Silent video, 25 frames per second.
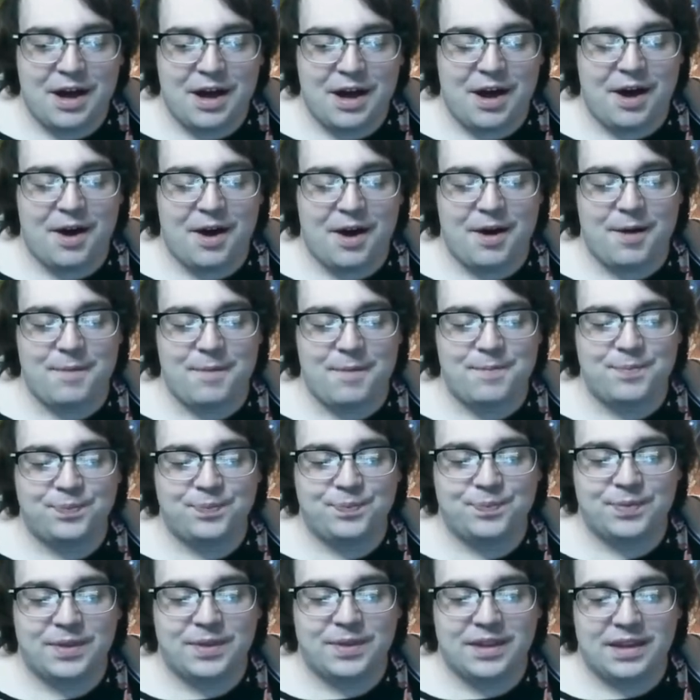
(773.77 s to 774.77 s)
And
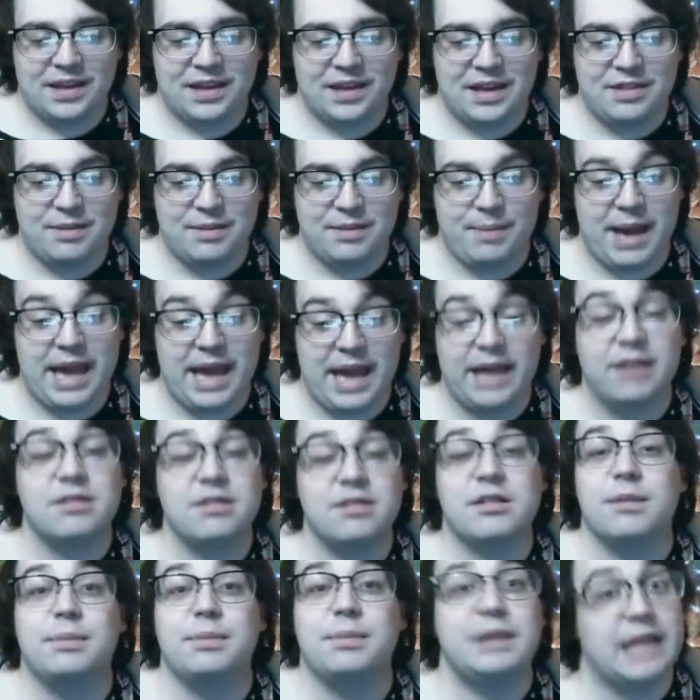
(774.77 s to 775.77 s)
the pagans
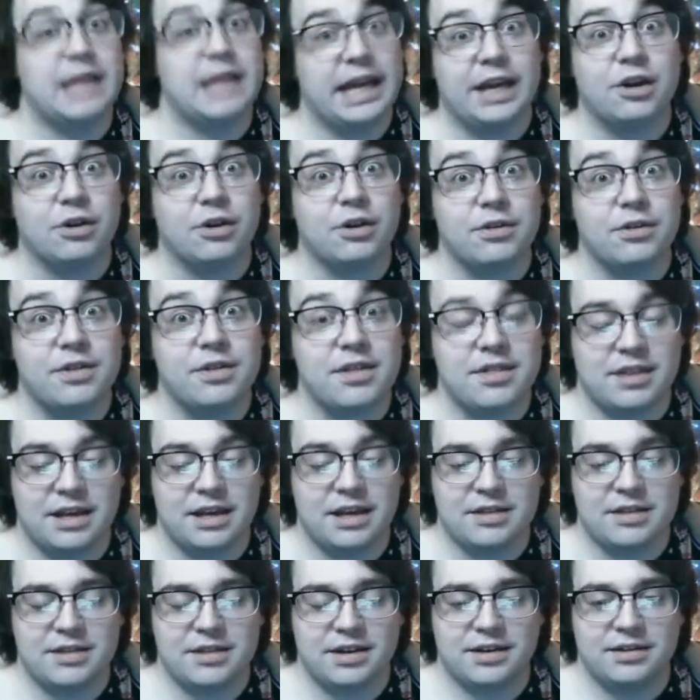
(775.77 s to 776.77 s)
come later in the
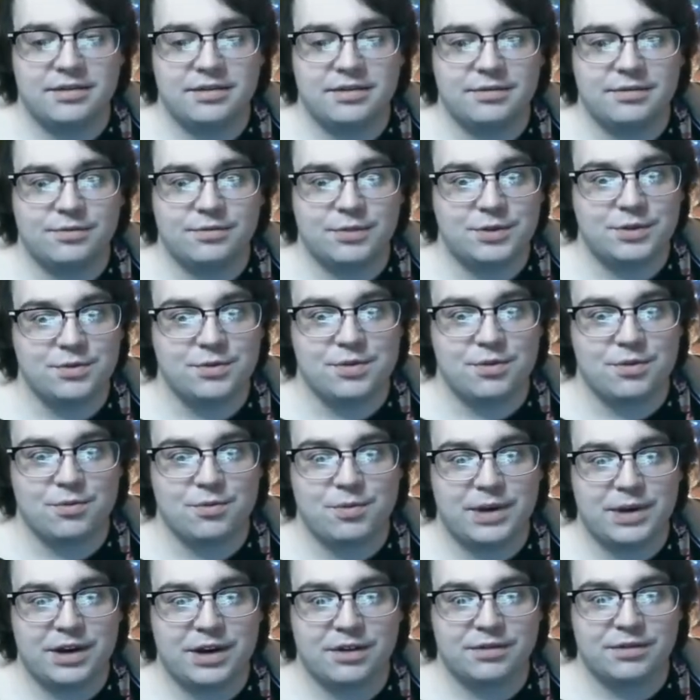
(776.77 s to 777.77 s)
season, which was a
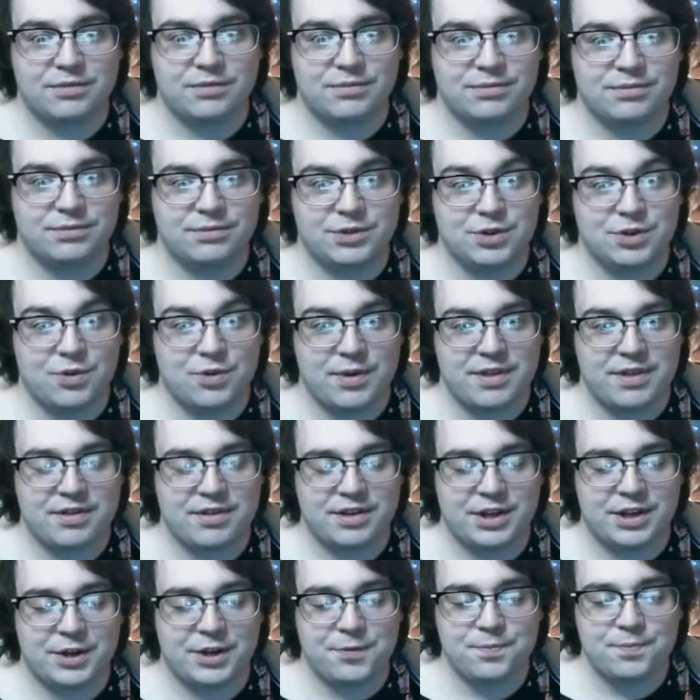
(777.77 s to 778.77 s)
weird choice
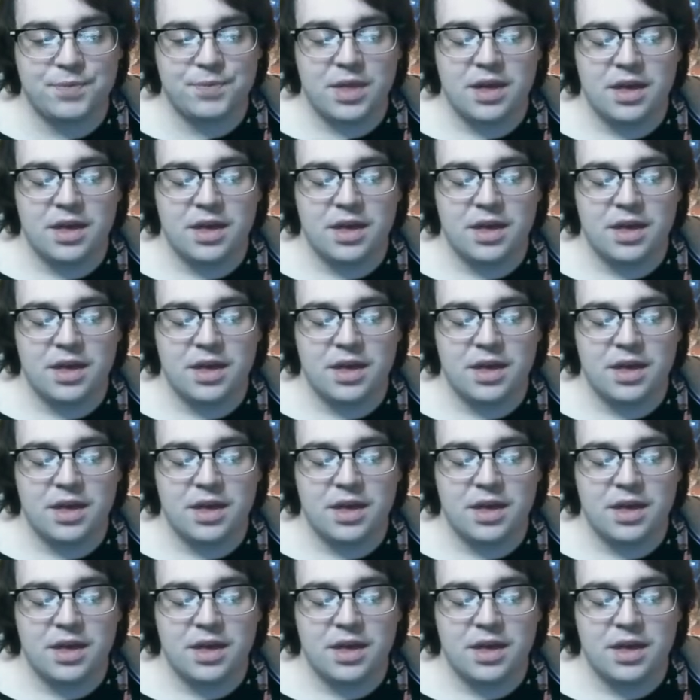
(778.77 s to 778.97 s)
too.